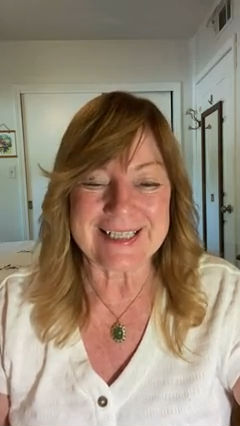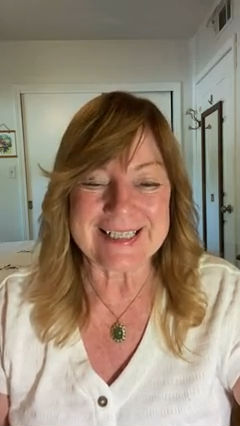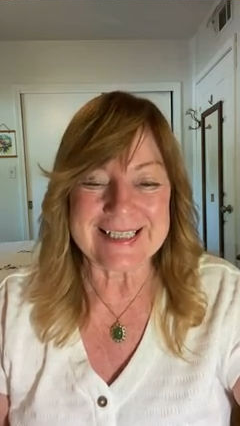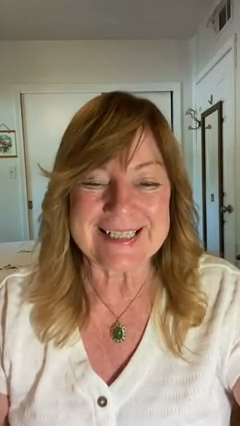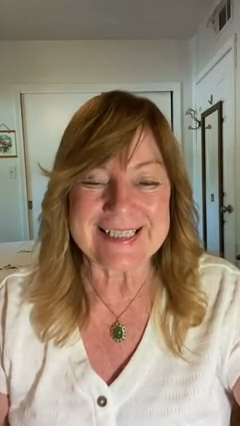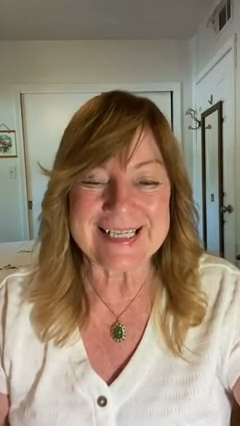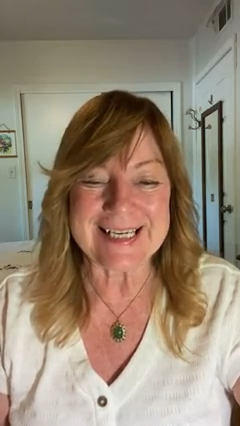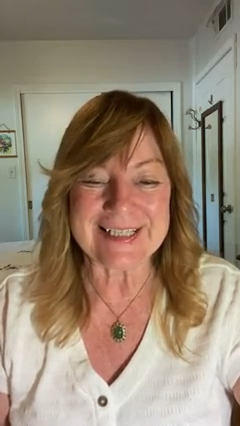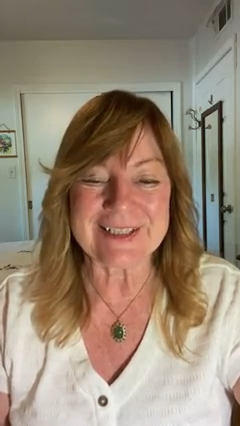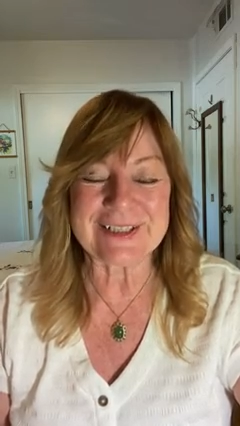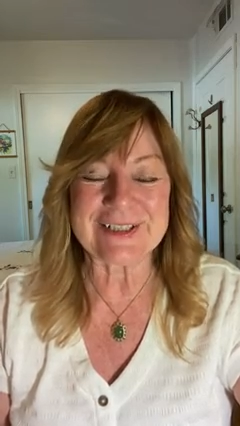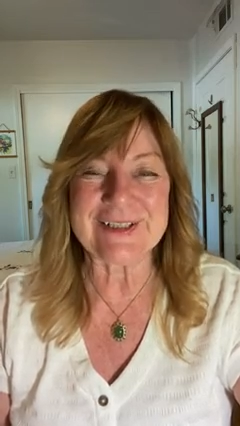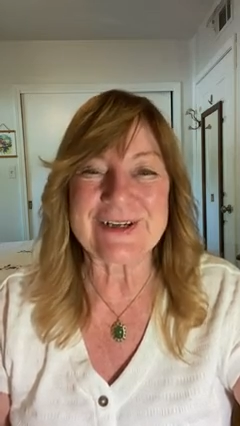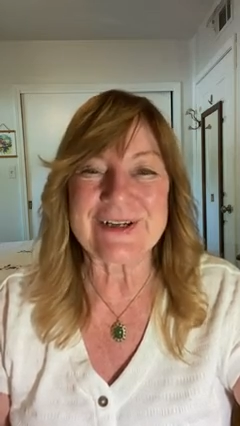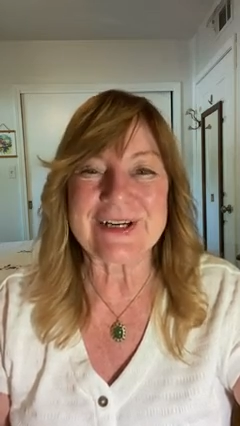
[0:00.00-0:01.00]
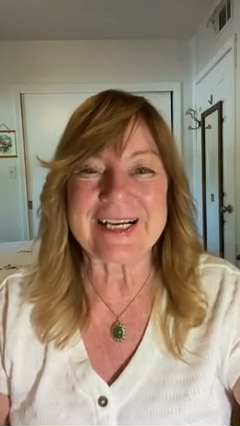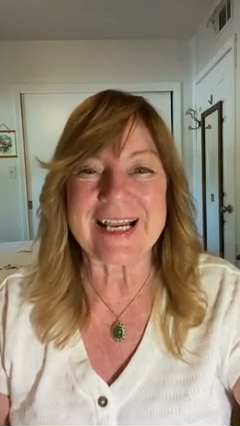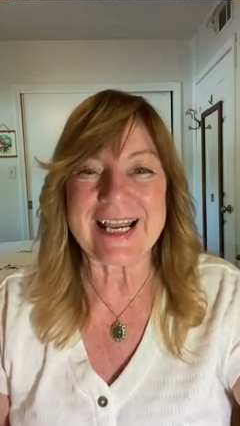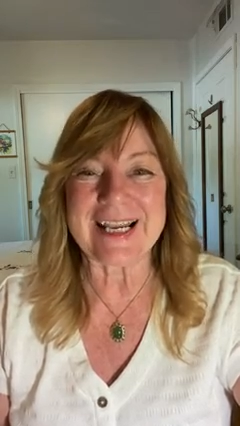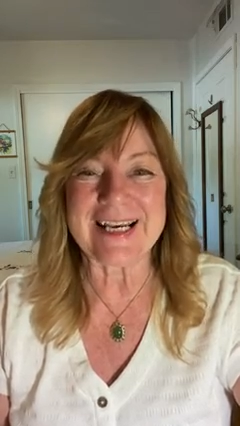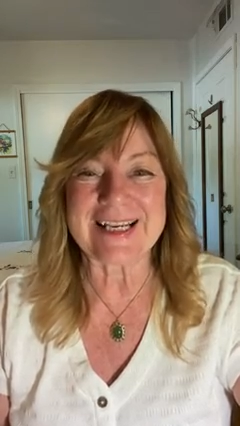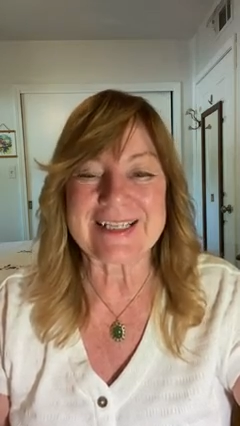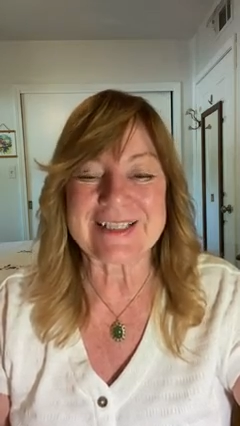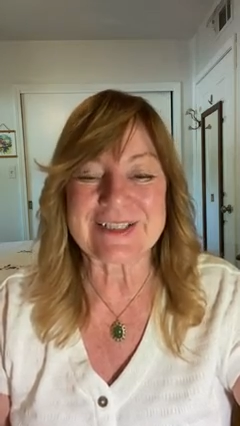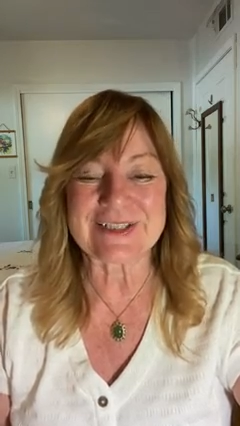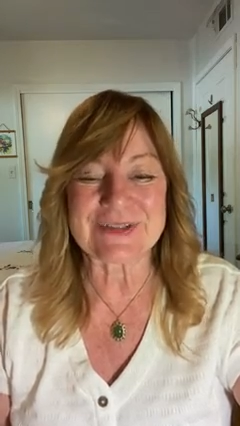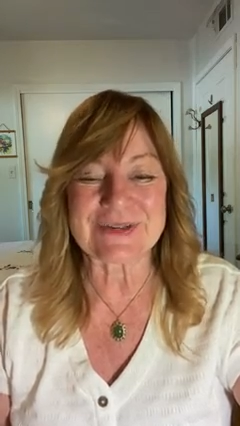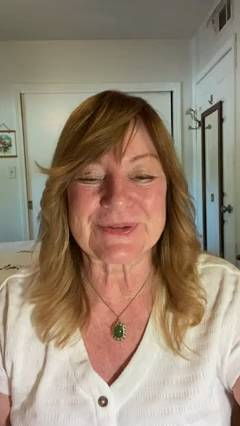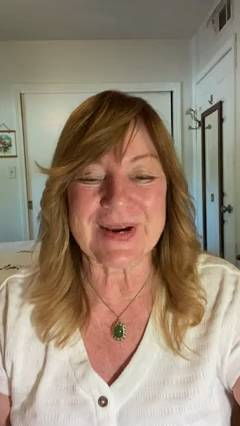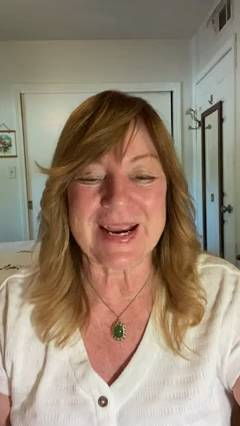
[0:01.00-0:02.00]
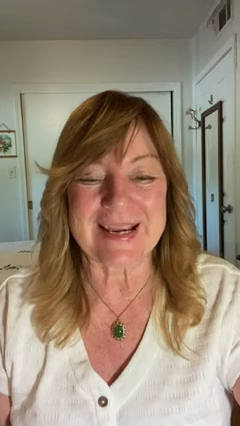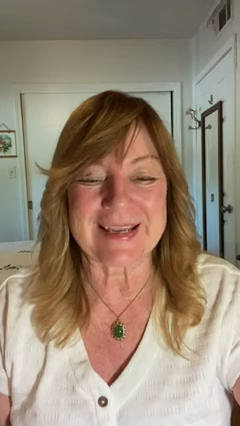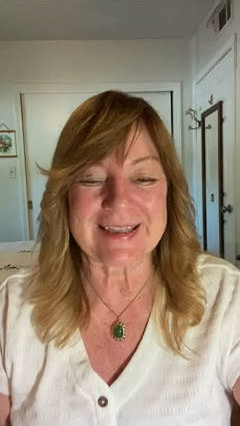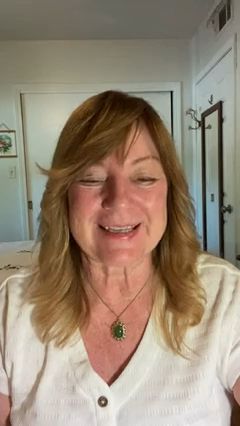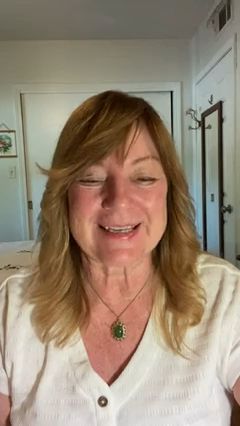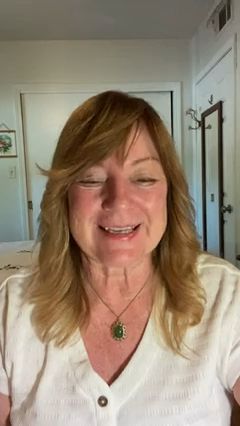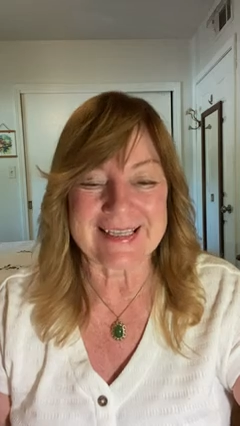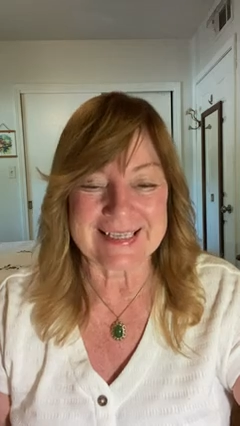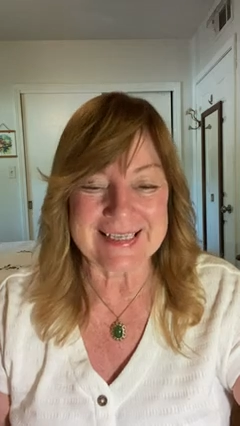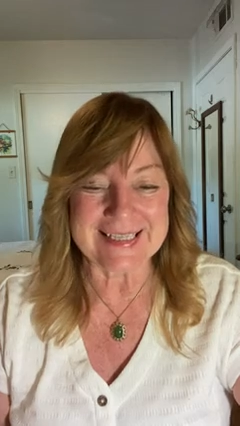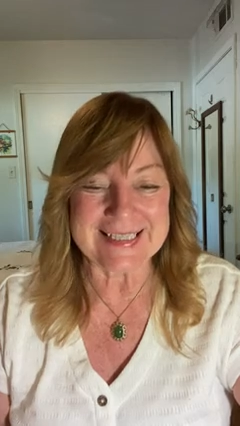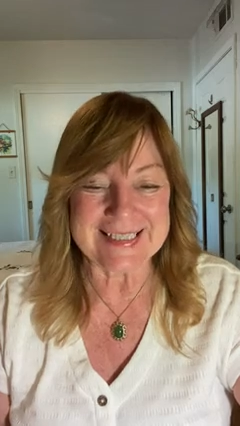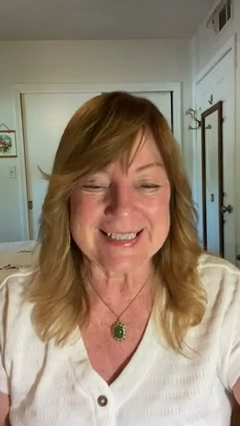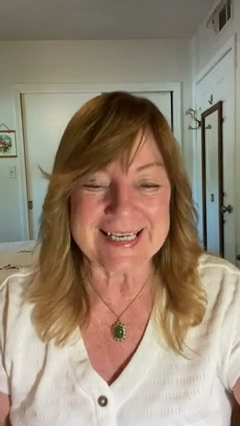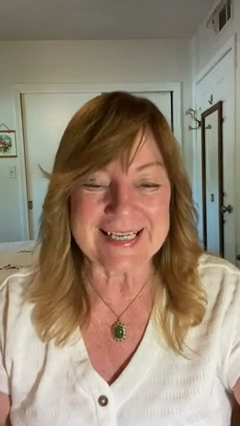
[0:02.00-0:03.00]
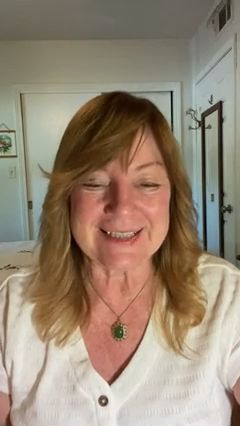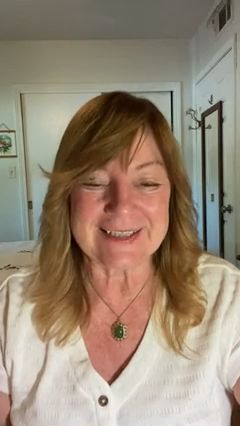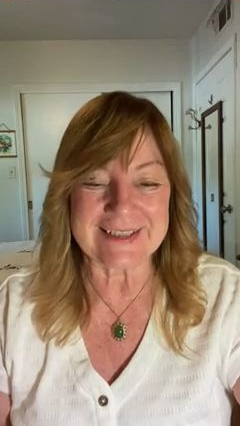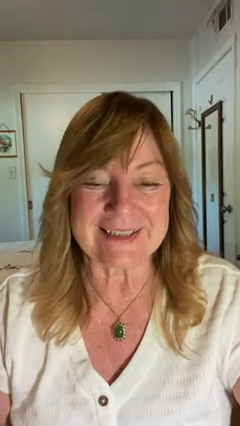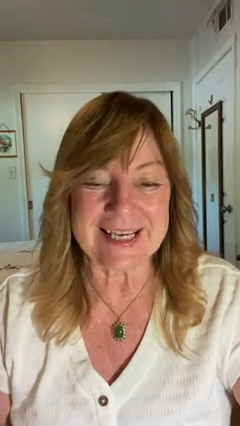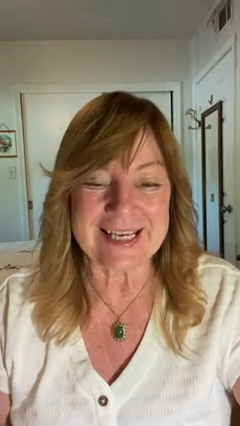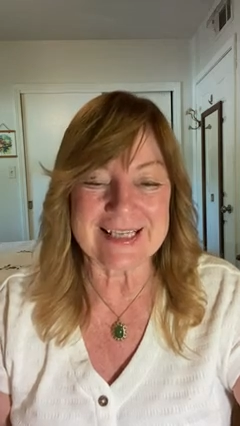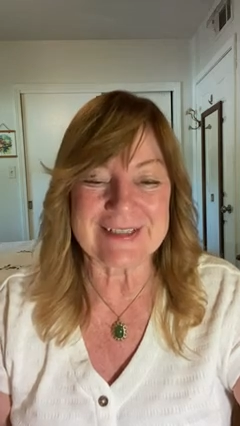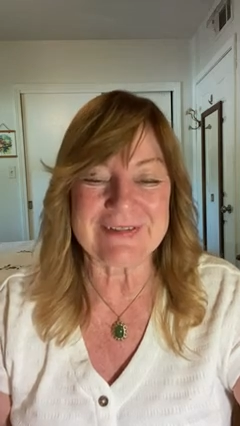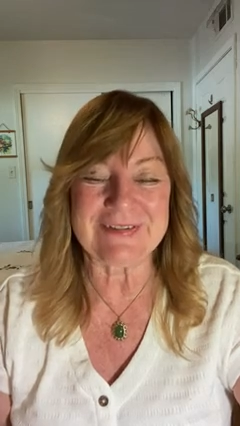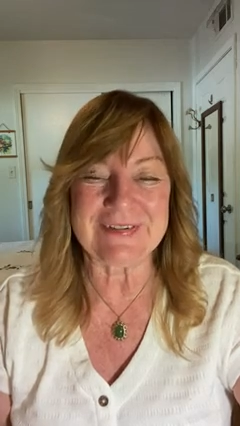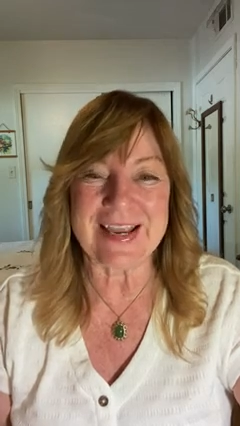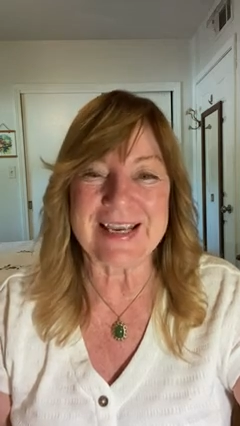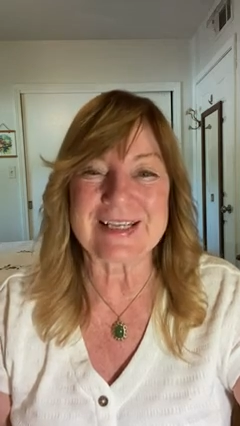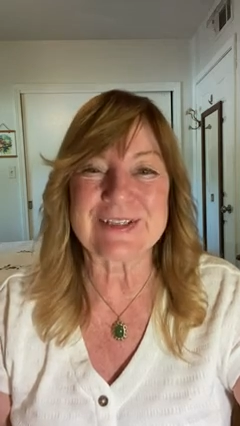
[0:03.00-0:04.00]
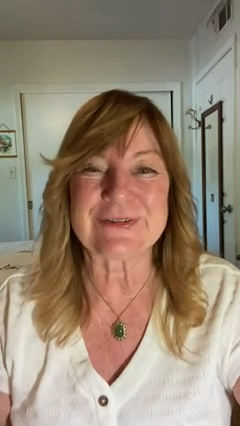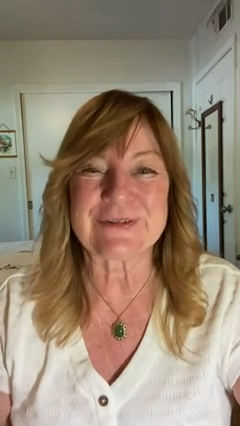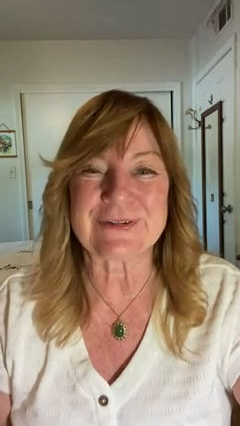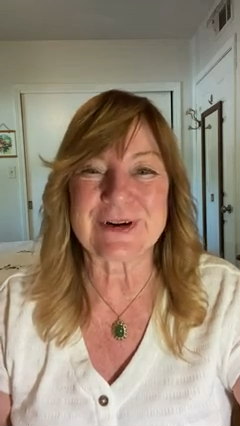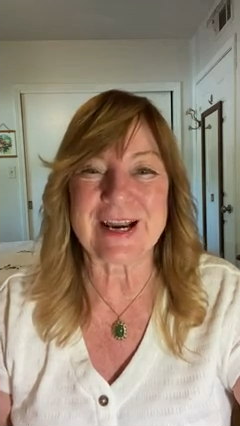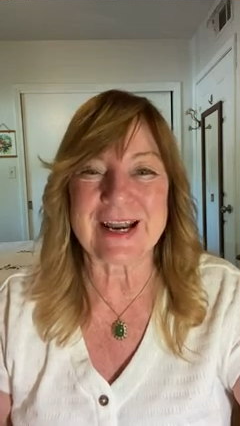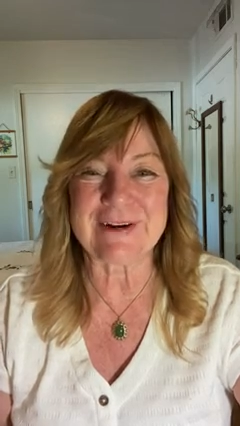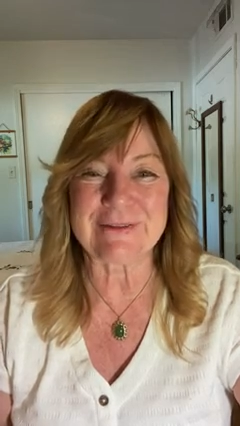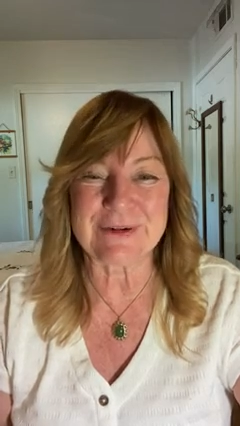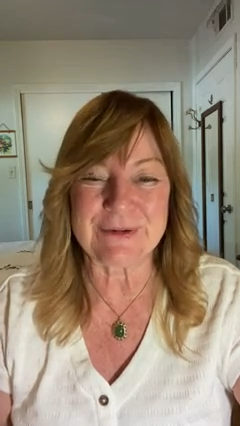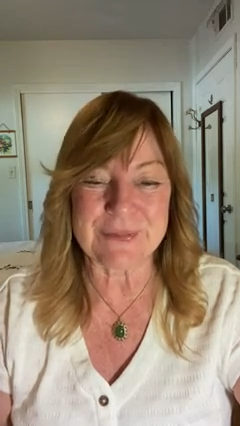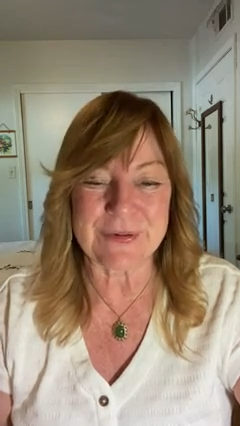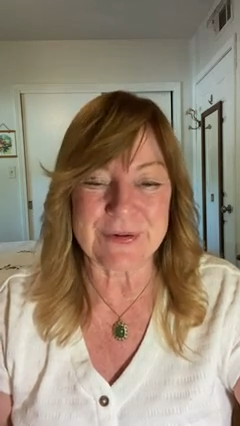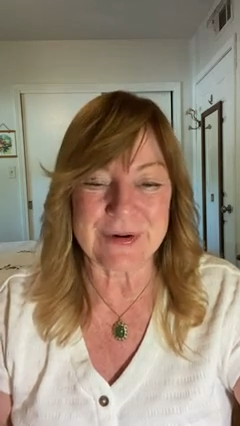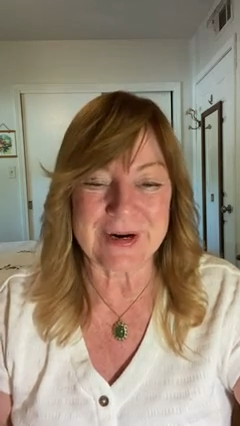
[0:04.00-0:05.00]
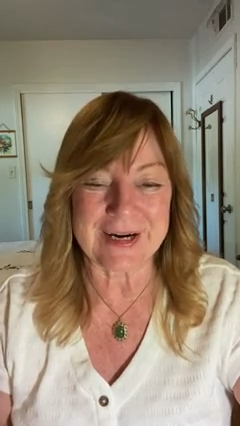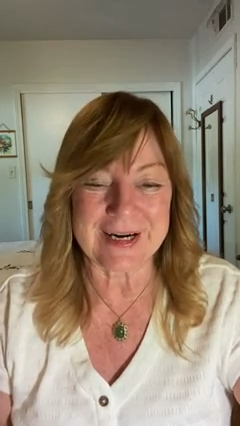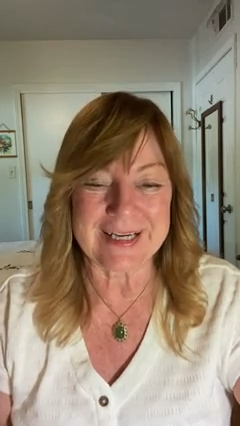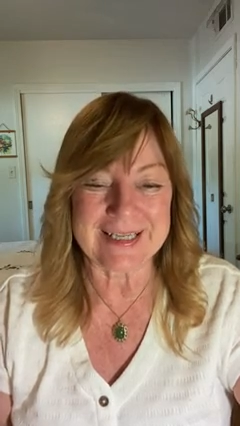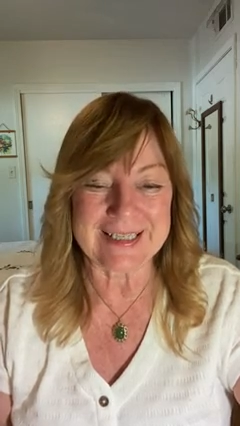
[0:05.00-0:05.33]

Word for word: Seek the Lord in his strength. Seek the, his face for evermore.